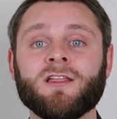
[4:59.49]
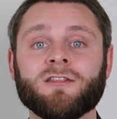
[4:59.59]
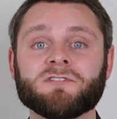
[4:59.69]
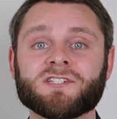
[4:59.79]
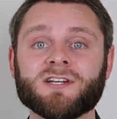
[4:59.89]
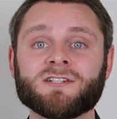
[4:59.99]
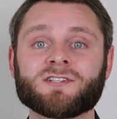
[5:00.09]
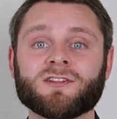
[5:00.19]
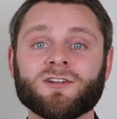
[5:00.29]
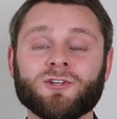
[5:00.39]
the
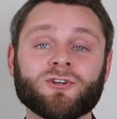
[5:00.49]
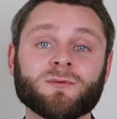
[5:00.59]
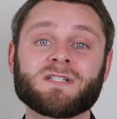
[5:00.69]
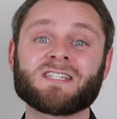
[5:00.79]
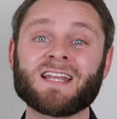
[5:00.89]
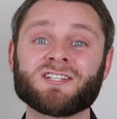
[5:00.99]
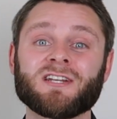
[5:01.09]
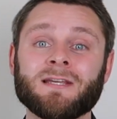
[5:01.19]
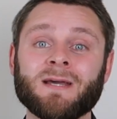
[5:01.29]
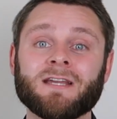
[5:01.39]
returns that you could
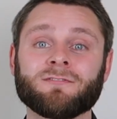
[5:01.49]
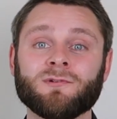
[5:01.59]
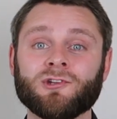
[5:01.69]
potentially make from